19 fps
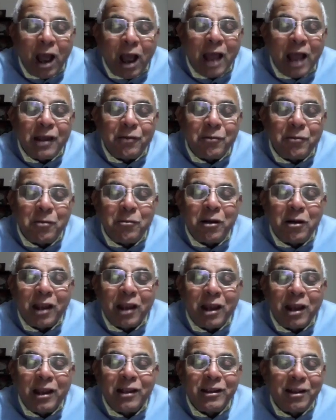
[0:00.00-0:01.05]
I remember
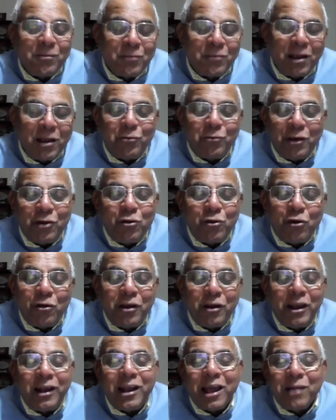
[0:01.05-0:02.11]
telling them that we
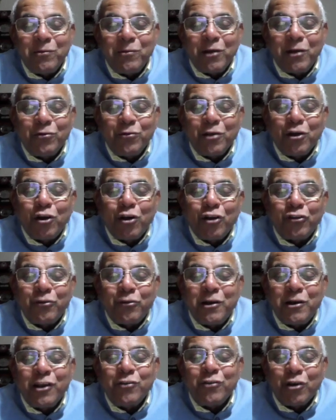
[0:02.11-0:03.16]
don't need HIMARS, we've got
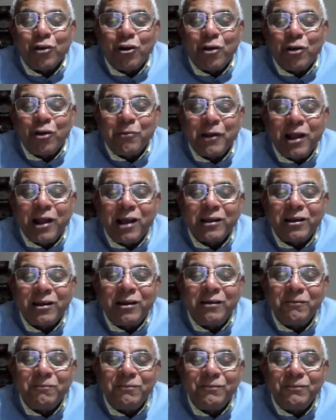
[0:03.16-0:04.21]
SMERCH, we've got
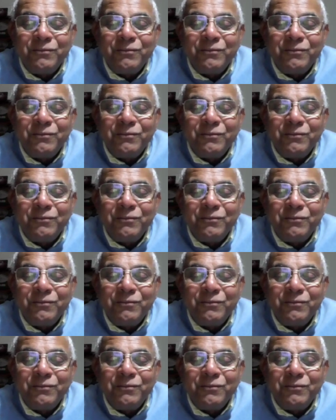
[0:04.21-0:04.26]
Pinaka.